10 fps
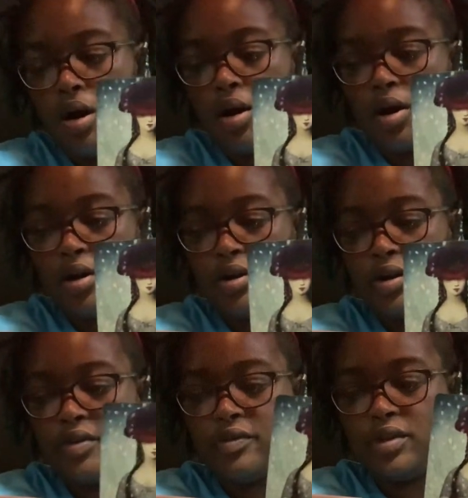art
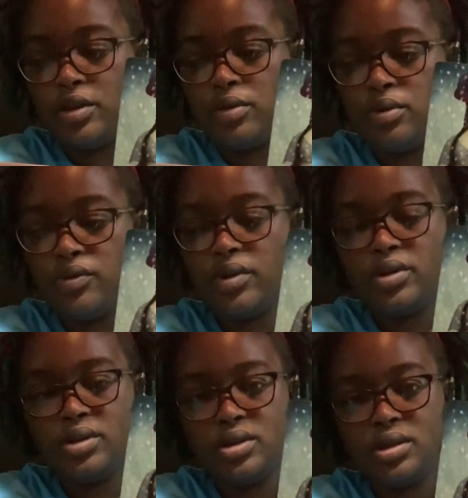of the
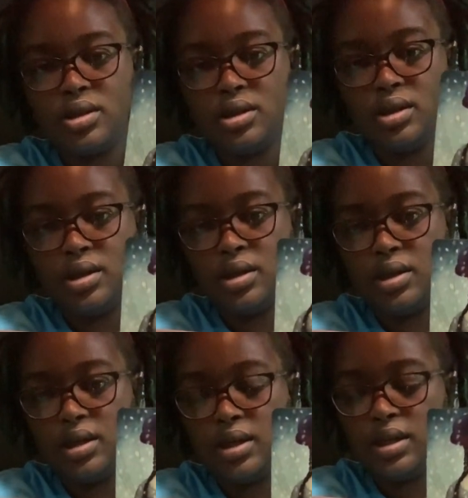universe,
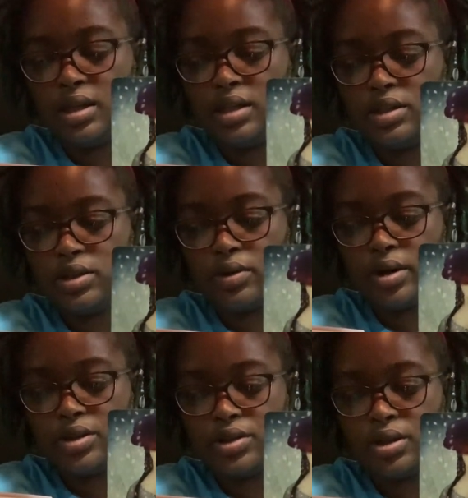
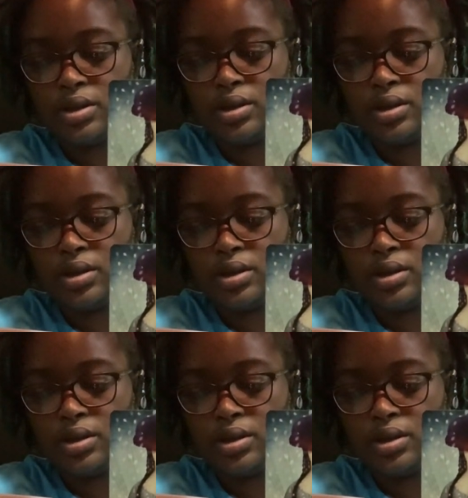integration.